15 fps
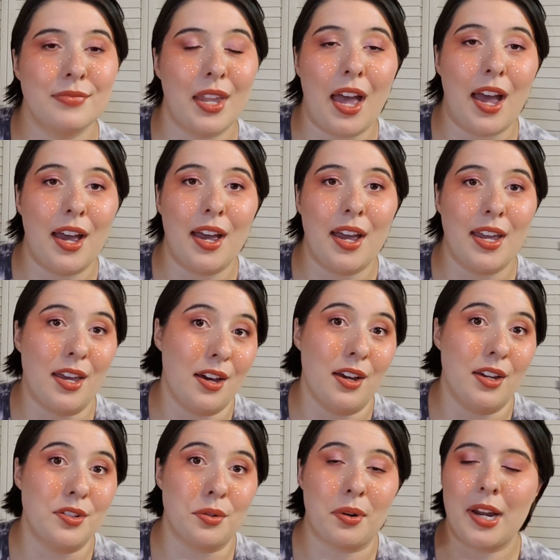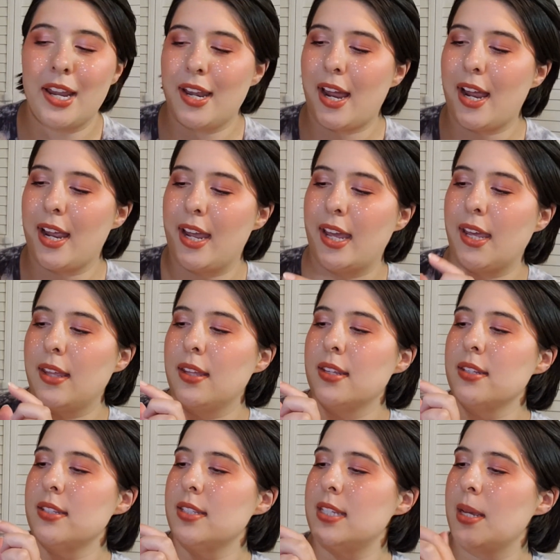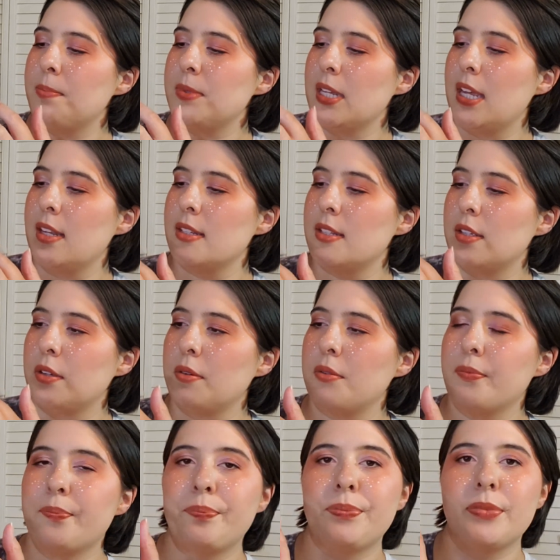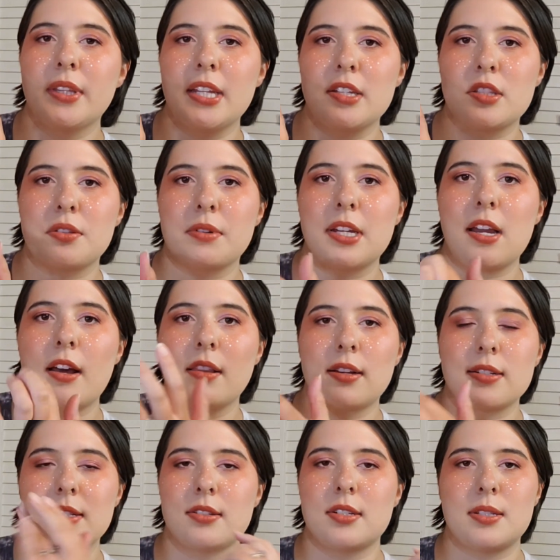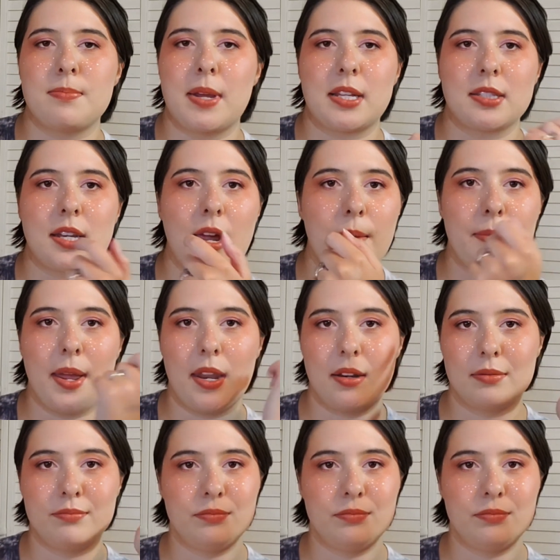I adore it. I dipped into these 3 colors and just mixed them, and